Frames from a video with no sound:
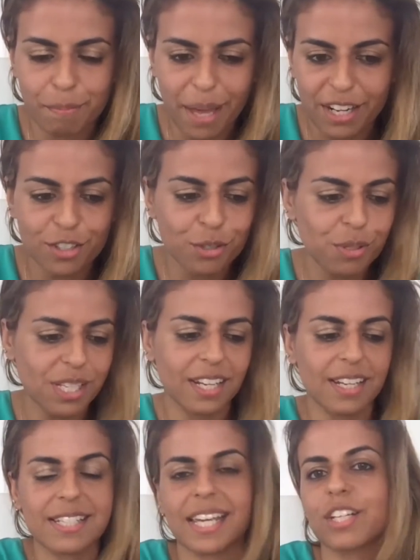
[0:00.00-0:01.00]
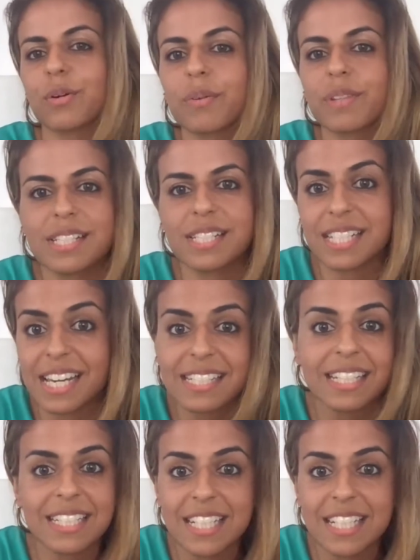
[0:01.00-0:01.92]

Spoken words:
bad news in and saying, no, this testing is